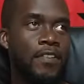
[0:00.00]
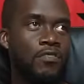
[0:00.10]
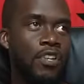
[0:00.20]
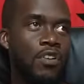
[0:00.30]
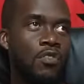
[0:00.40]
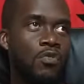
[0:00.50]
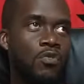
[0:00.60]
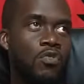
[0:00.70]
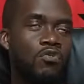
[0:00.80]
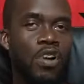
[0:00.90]
you
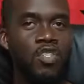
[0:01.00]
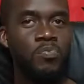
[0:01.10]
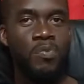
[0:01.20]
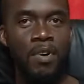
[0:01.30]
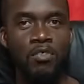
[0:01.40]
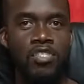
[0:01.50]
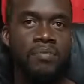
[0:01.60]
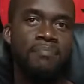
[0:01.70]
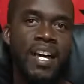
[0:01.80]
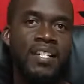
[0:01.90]
know, cross
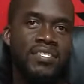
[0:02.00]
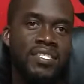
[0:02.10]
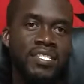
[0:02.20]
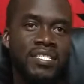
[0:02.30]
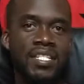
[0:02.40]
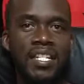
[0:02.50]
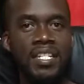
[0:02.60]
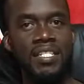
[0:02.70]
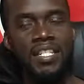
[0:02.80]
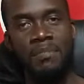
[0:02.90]
promotion, boxing
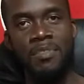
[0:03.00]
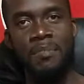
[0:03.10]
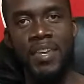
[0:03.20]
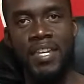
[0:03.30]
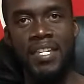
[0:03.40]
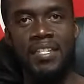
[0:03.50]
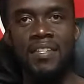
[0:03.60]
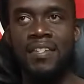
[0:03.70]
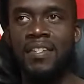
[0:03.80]
and MMA,